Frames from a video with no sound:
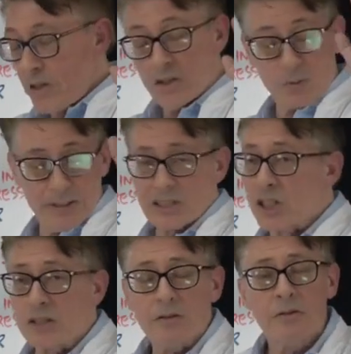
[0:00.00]

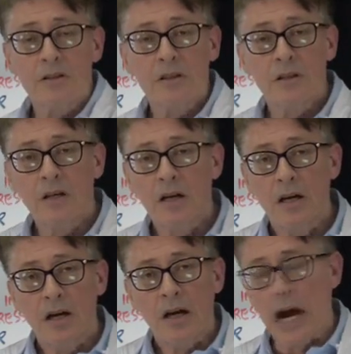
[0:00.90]
Switzerland,
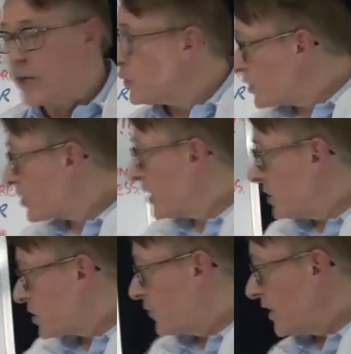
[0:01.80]
and you see
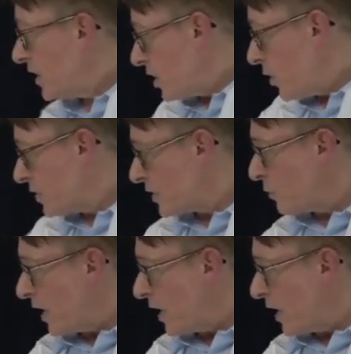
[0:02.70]
this video and you say,